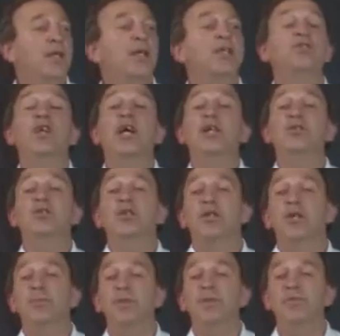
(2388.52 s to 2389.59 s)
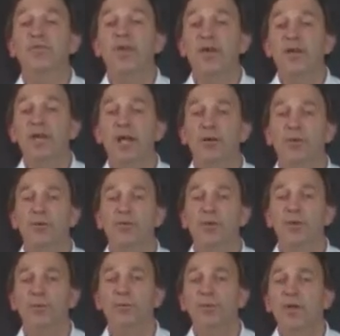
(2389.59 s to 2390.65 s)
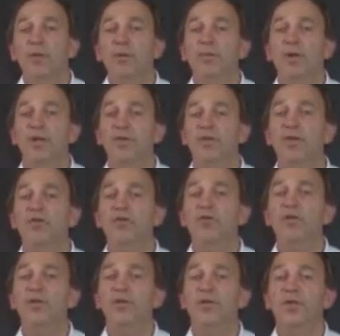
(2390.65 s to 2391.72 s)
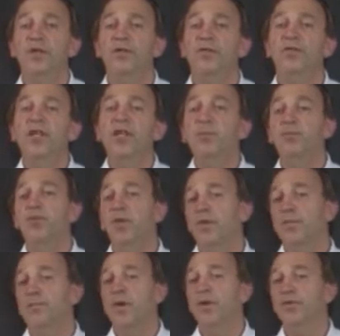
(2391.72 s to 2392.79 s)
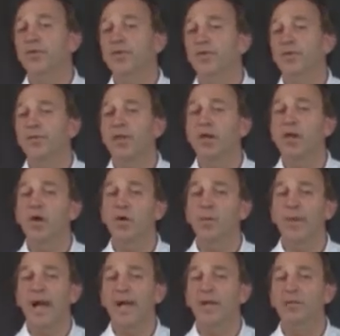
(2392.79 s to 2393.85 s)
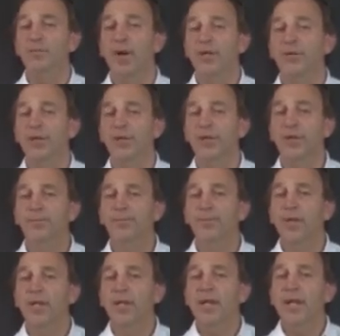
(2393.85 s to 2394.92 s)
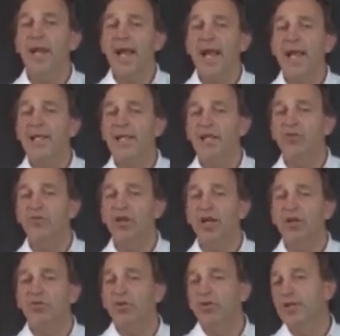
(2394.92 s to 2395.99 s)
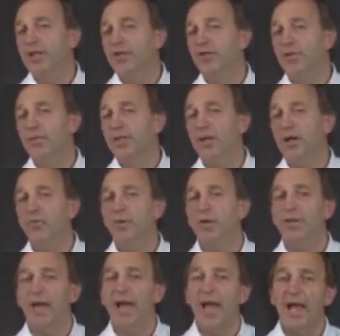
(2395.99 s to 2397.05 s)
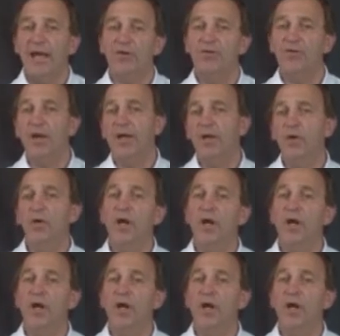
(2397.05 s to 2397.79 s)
Injection can be very helpful, but as this joint sits deep to the muscles of the lower back and buttock, any injection needs to be done with X-ray or